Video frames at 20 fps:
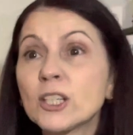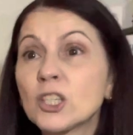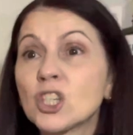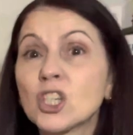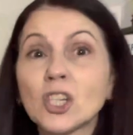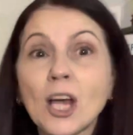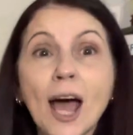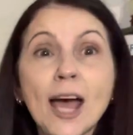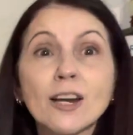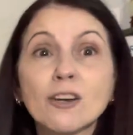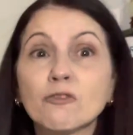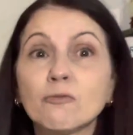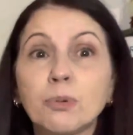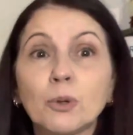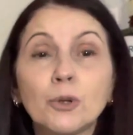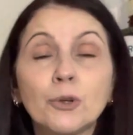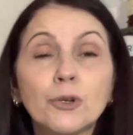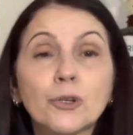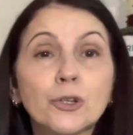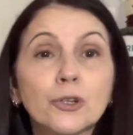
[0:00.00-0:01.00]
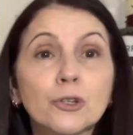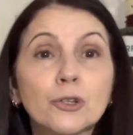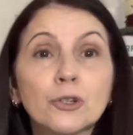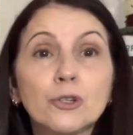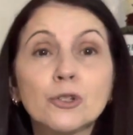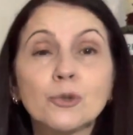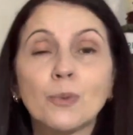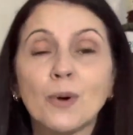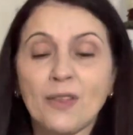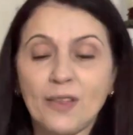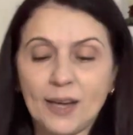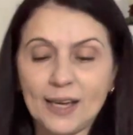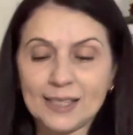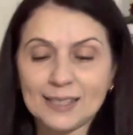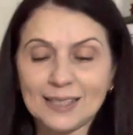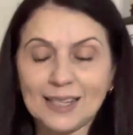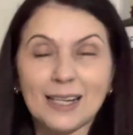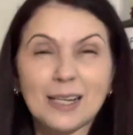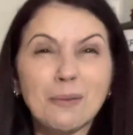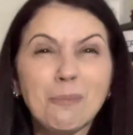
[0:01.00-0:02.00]
shade of blue you use, whether
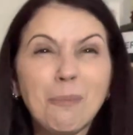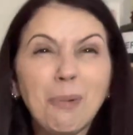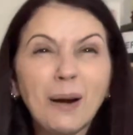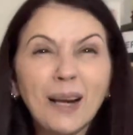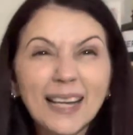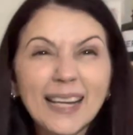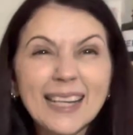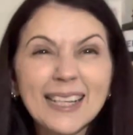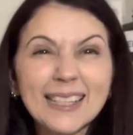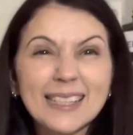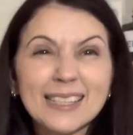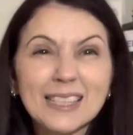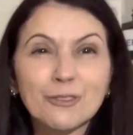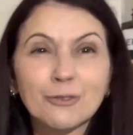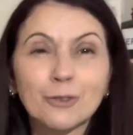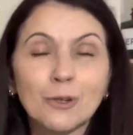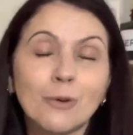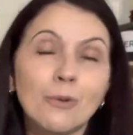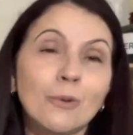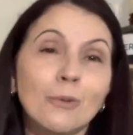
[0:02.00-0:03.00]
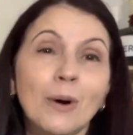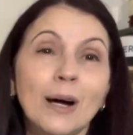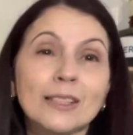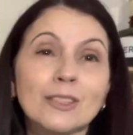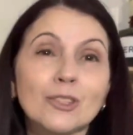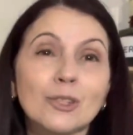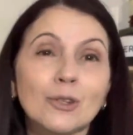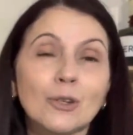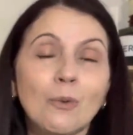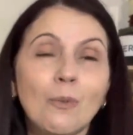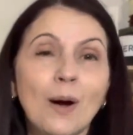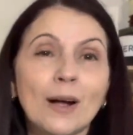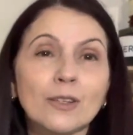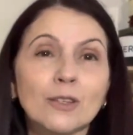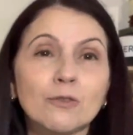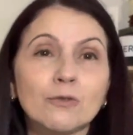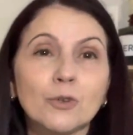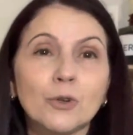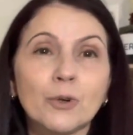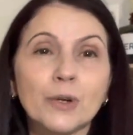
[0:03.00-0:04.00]
it's a completely different one to the one
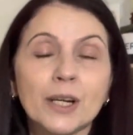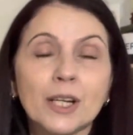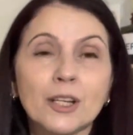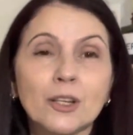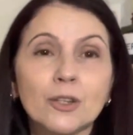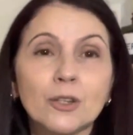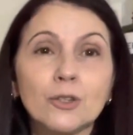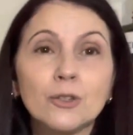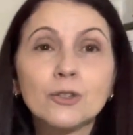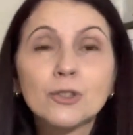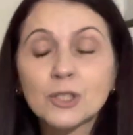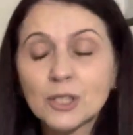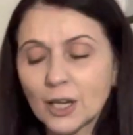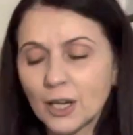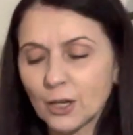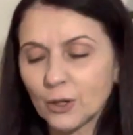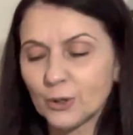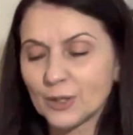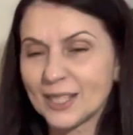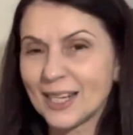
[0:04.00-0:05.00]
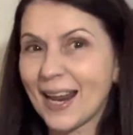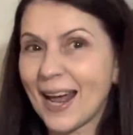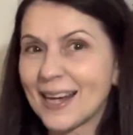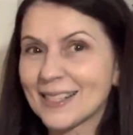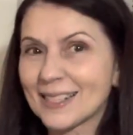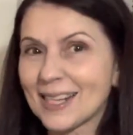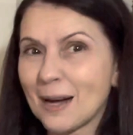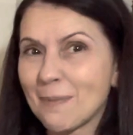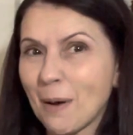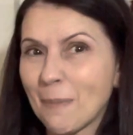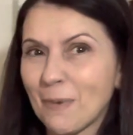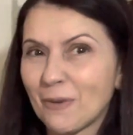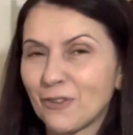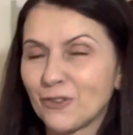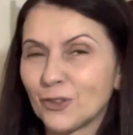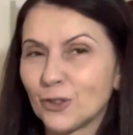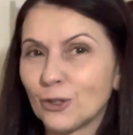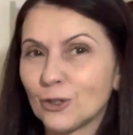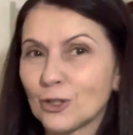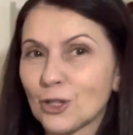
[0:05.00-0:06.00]
you've already used, because it has come up a
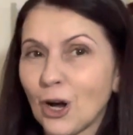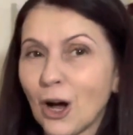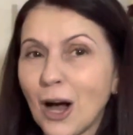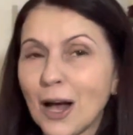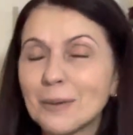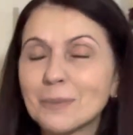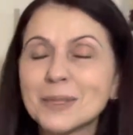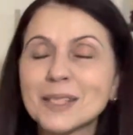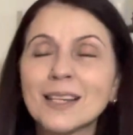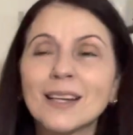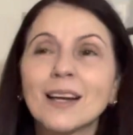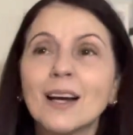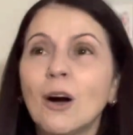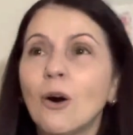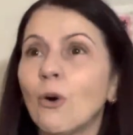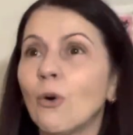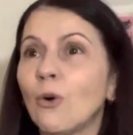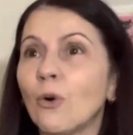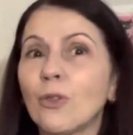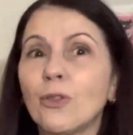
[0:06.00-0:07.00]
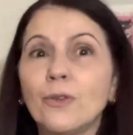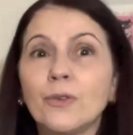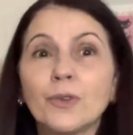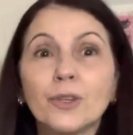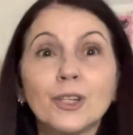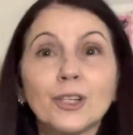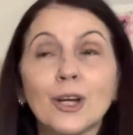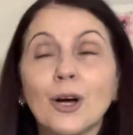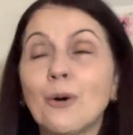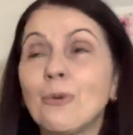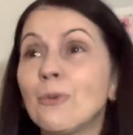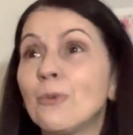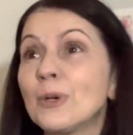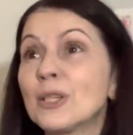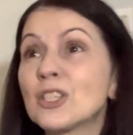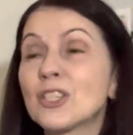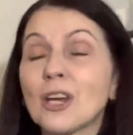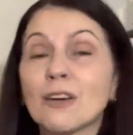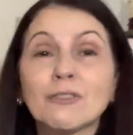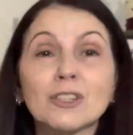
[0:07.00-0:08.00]
few times, or, you know,
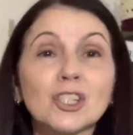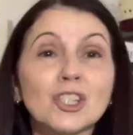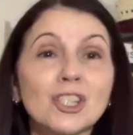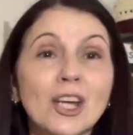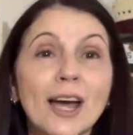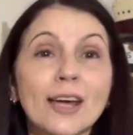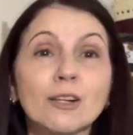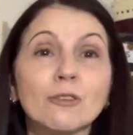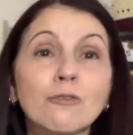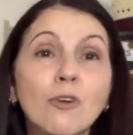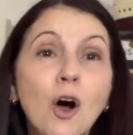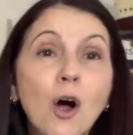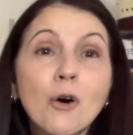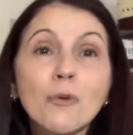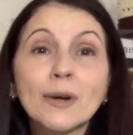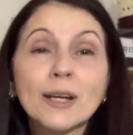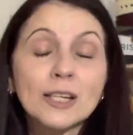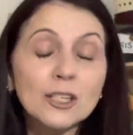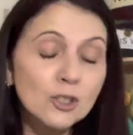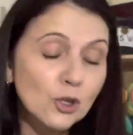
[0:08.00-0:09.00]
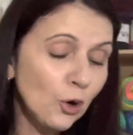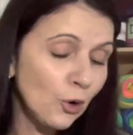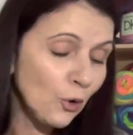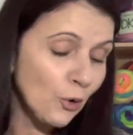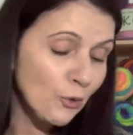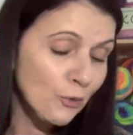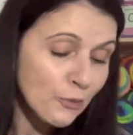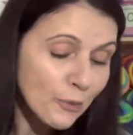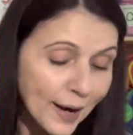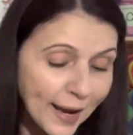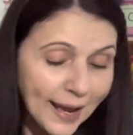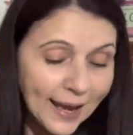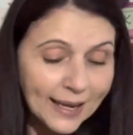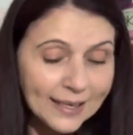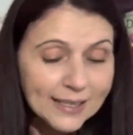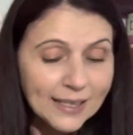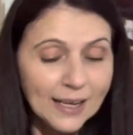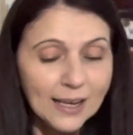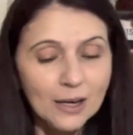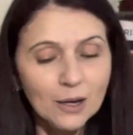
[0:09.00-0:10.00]
whichever shade of orange or
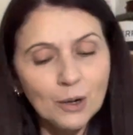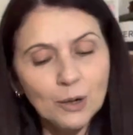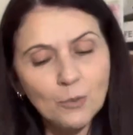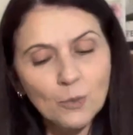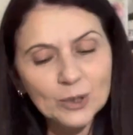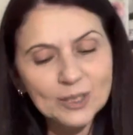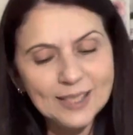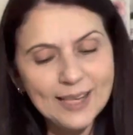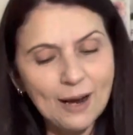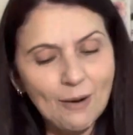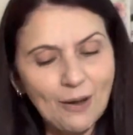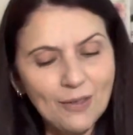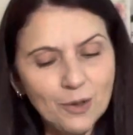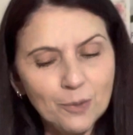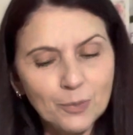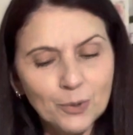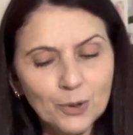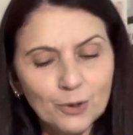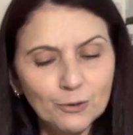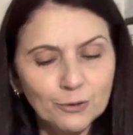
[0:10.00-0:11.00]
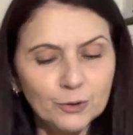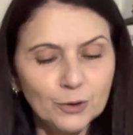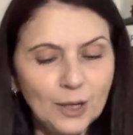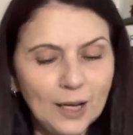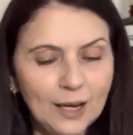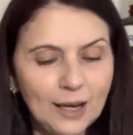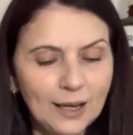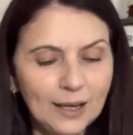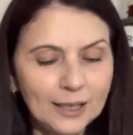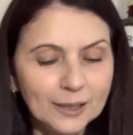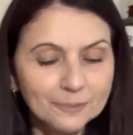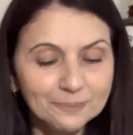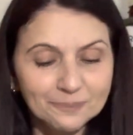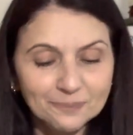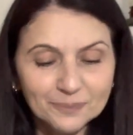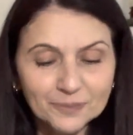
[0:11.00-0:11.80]
red. And what's our other beautiful color?